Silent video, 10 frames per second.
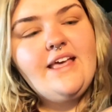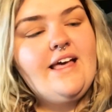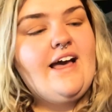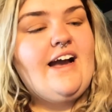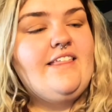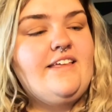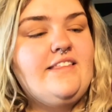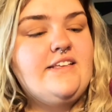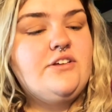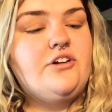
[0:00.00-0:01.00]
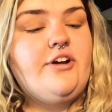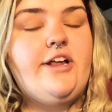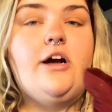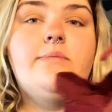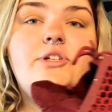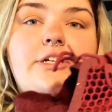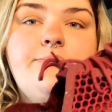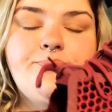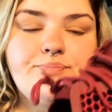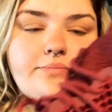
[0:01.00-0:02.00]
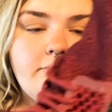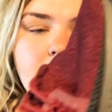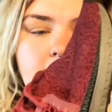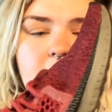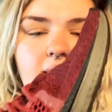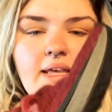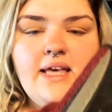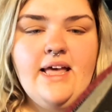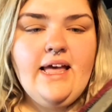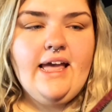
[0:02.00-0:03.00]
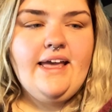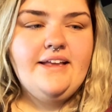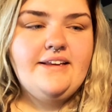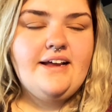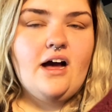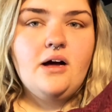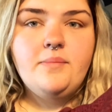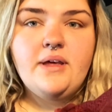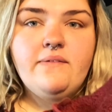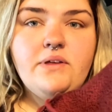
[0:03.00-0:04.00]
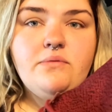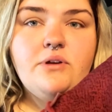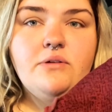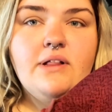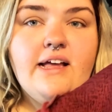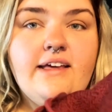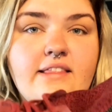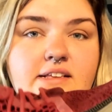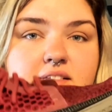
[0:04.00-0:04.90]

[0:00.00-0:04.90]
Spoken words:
I think these are a great option. And if you do like this